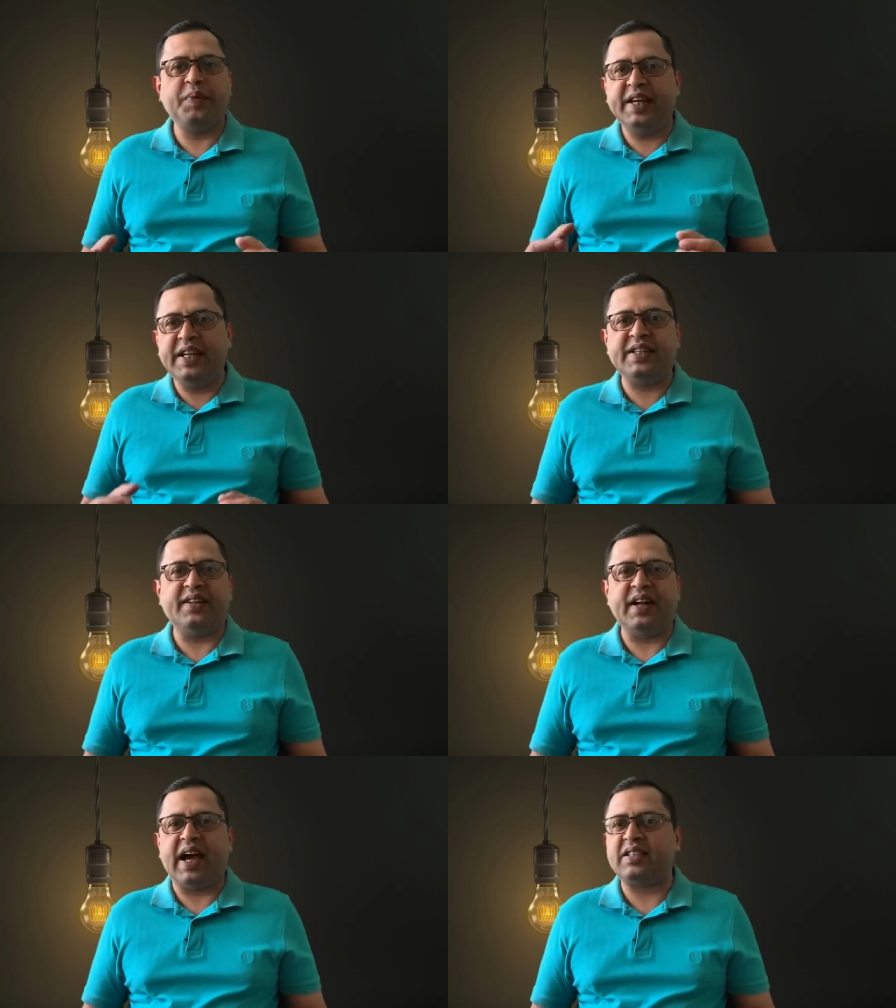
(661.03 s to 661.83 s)
be
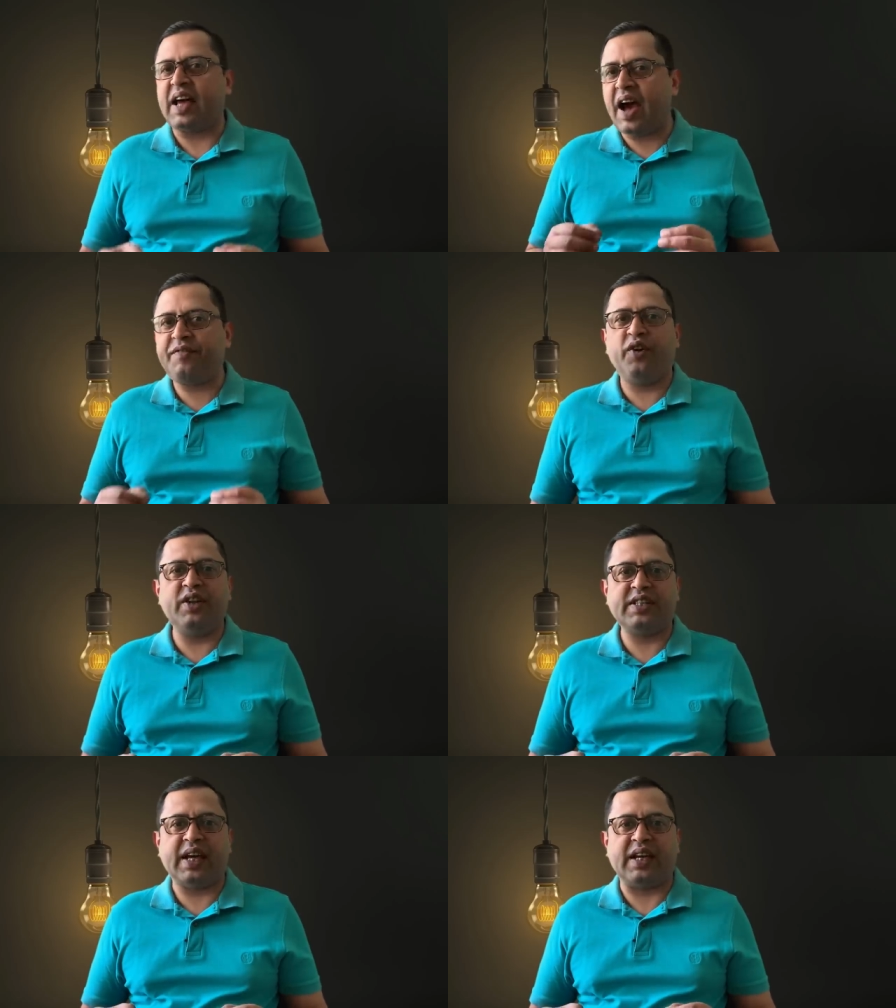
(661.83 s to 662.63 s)
eaten as
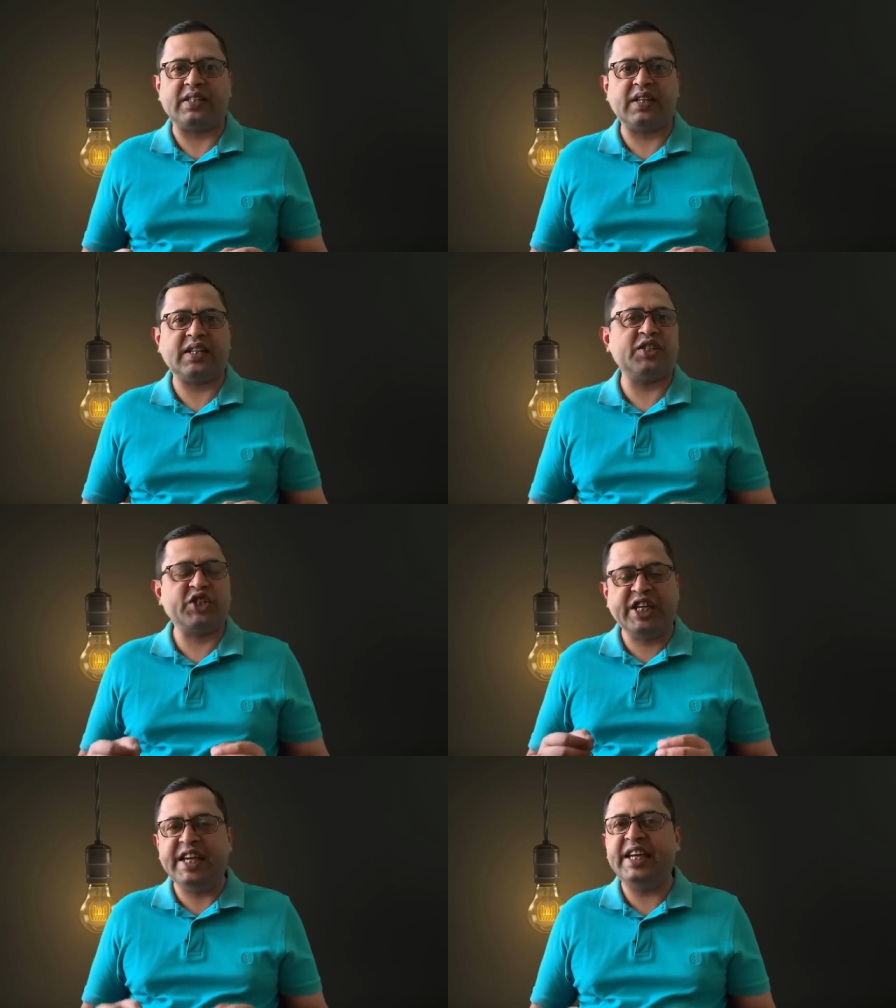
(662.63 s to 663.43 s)
aphrodisiacs such as
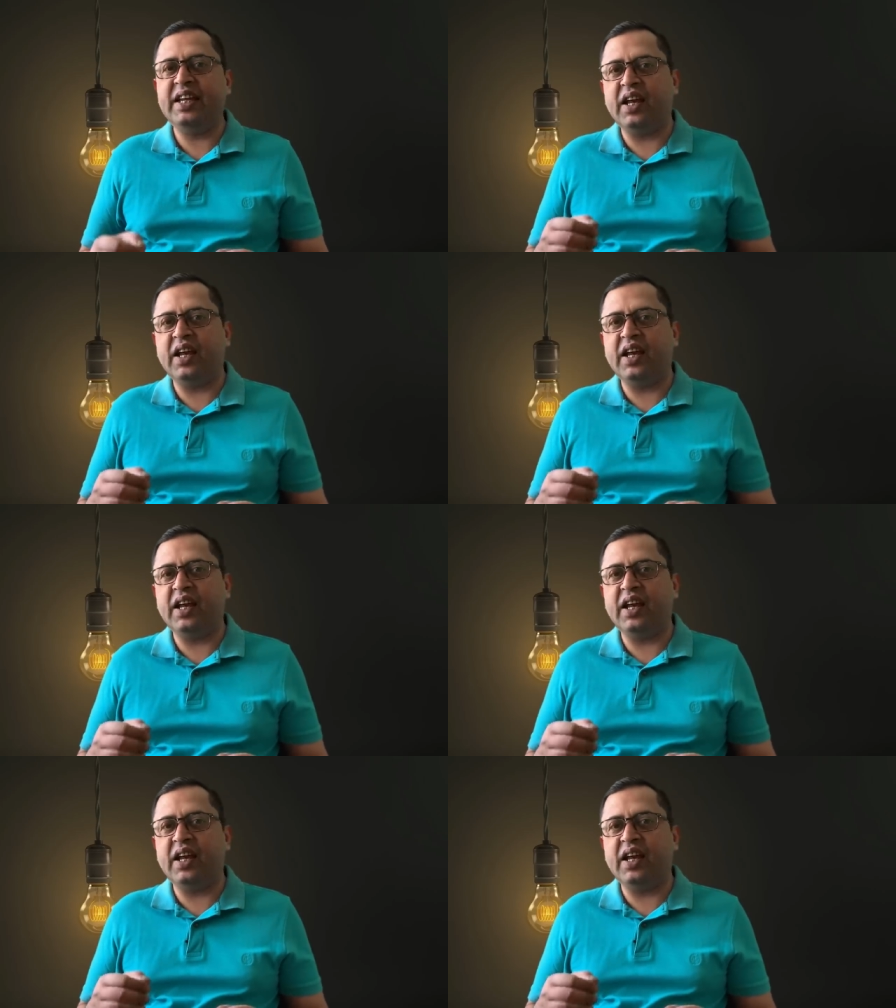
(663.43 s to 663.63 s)
ghee,